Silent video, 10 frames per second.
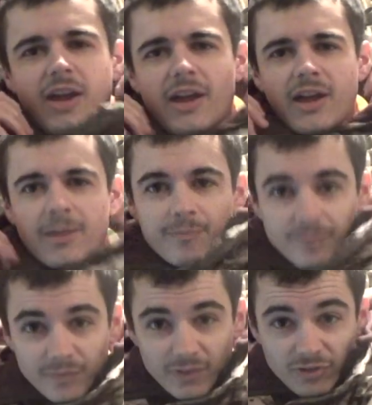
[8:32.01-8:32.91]
Um,
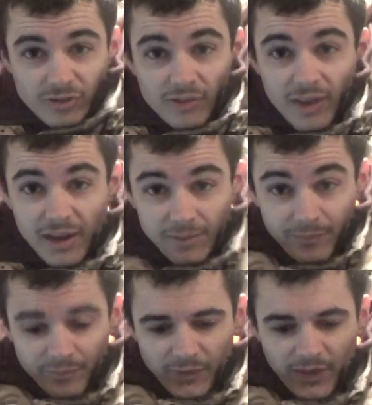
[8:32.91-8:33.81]
so then,
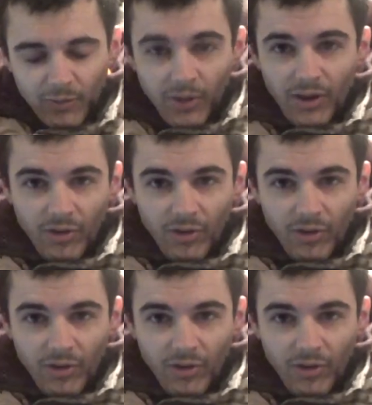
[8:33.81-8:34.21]
yeah, we'll get